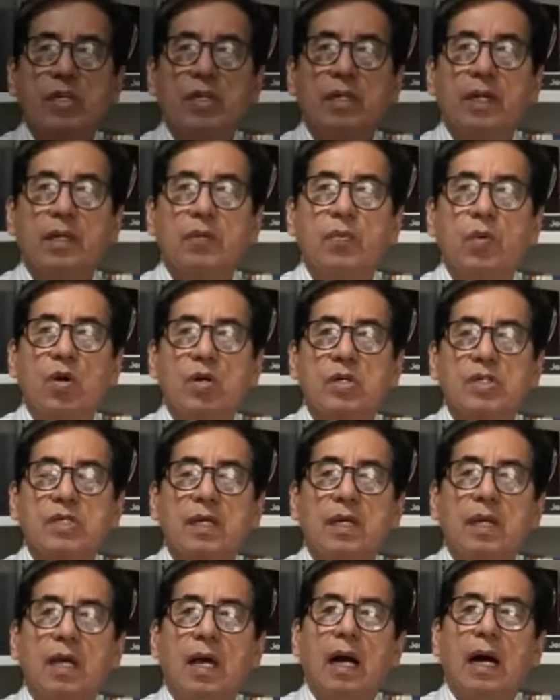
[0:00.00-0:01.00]
networks
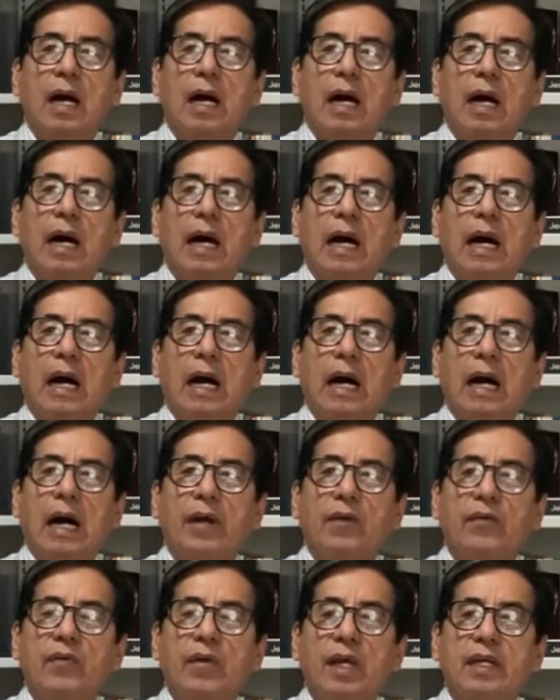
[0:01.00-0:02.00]
are
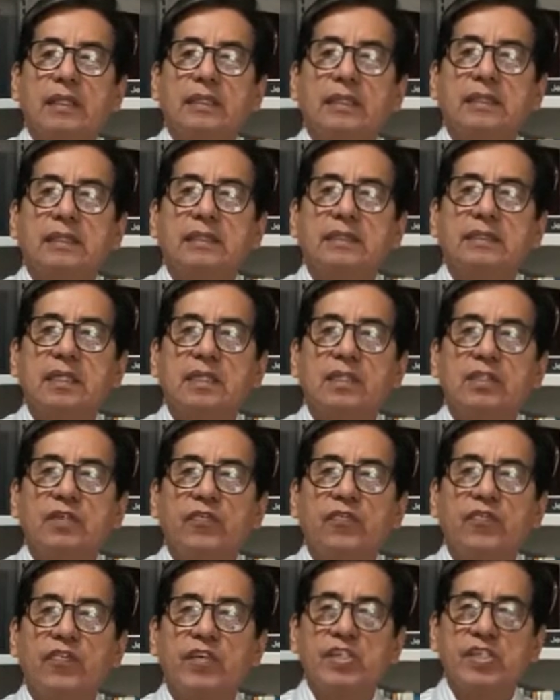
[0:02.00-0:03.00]
creating this
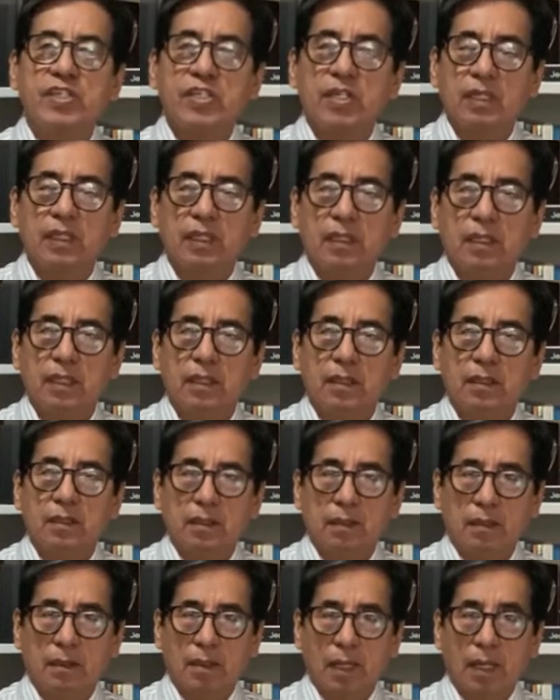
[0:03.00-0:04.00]
artificial,
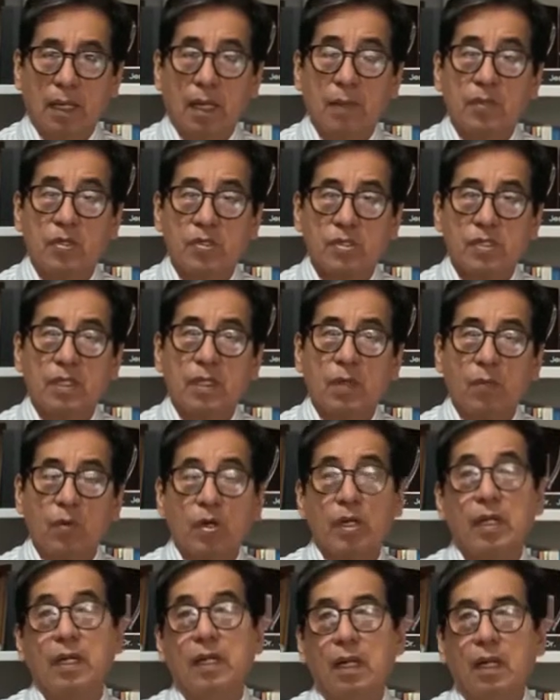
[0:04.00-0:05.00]
and I'm using the
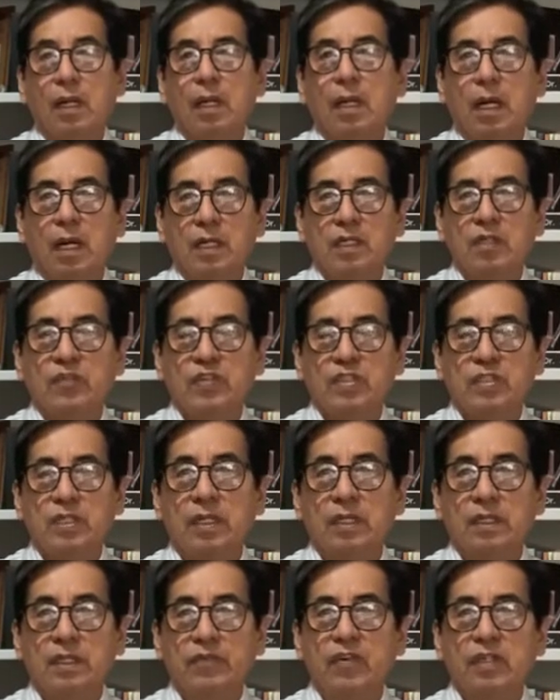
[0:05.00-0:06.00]
word in artificial in a
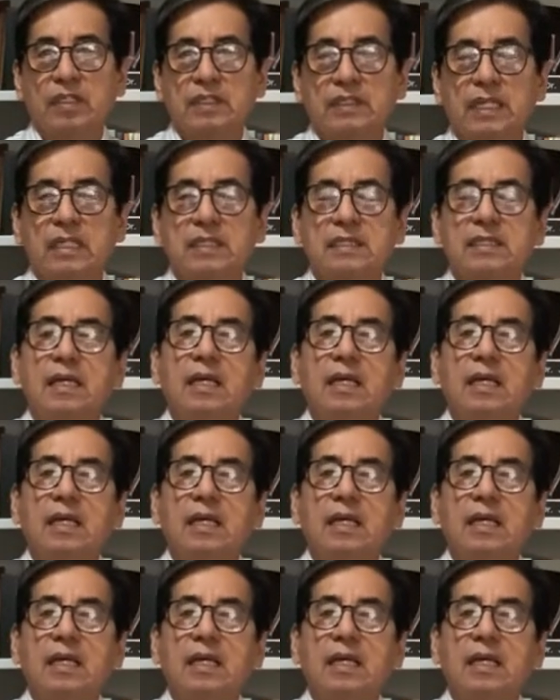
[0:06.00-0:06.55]
different sense,